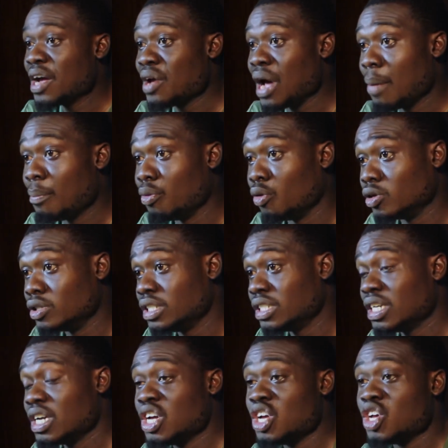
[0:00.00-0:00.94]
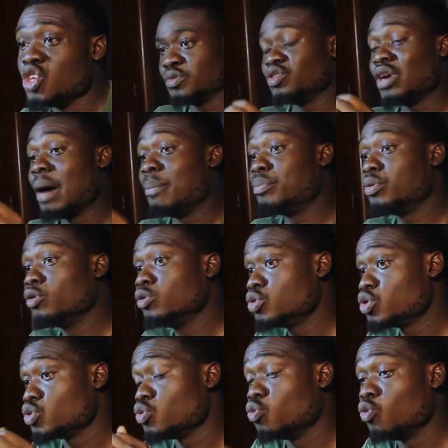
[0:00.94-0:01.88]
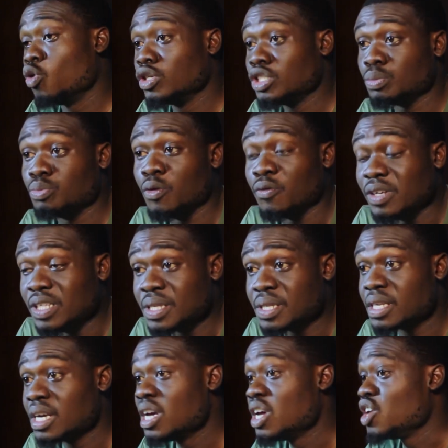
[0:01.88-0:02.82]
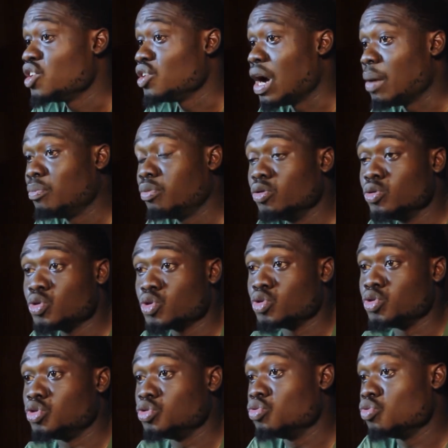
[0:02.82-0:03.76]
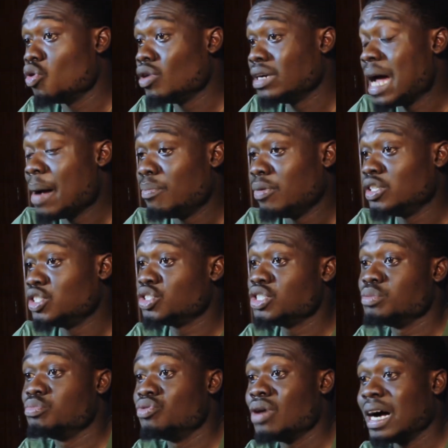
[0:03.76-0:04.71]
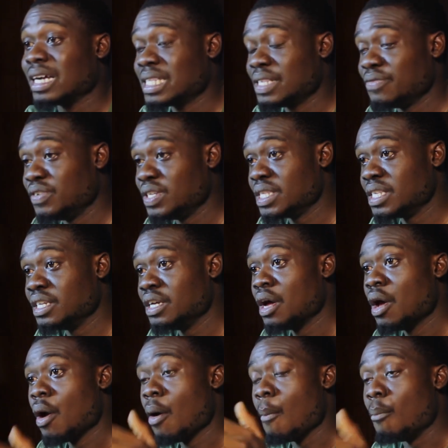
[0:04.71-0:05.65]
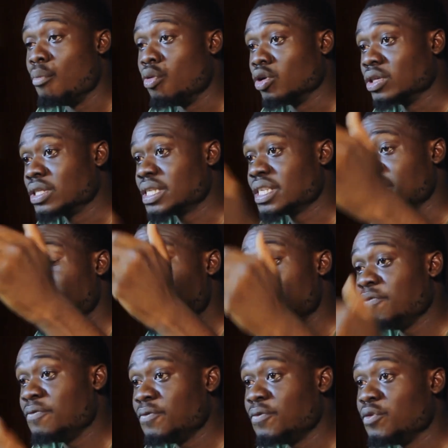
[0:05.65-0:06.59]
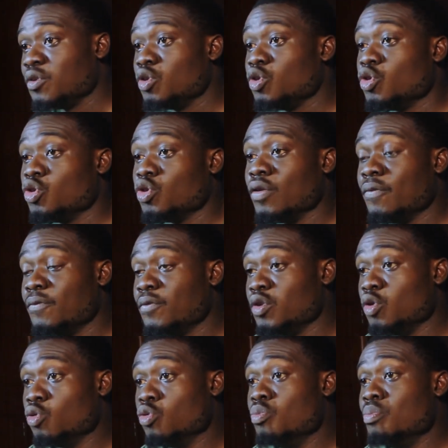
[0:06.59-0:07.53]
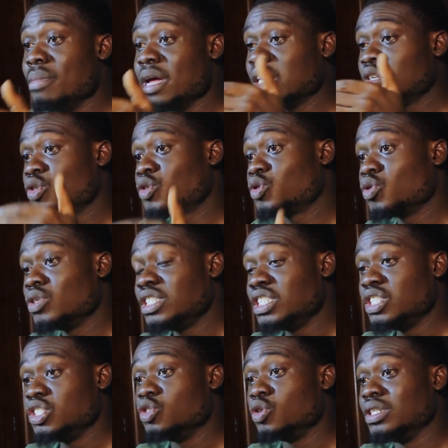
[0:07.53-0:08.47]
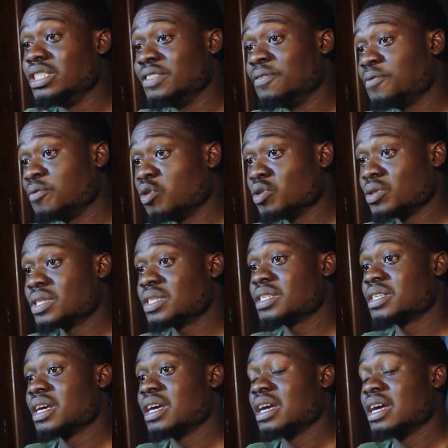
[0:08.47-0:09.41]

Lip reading: you are bored, you are prone to watch movies, you are prone to do other pleasurable activity. But if you make studying your default